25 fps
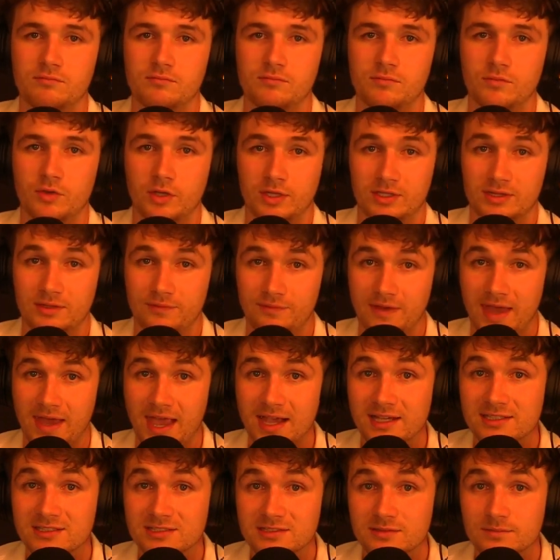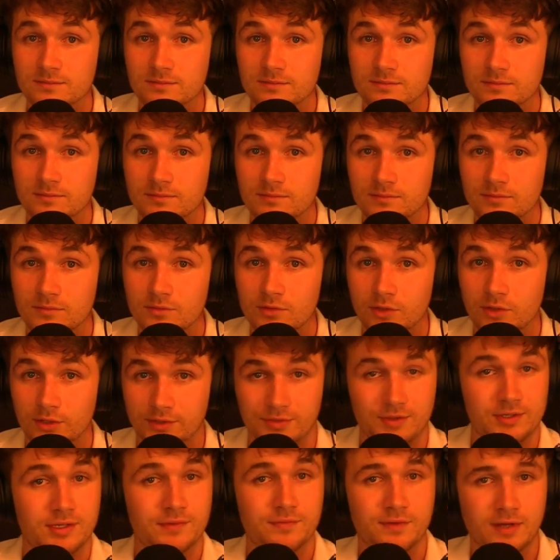look at the facts, look at
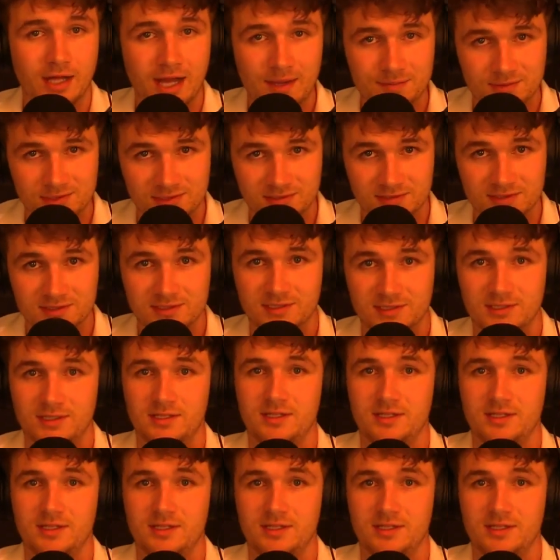the different options,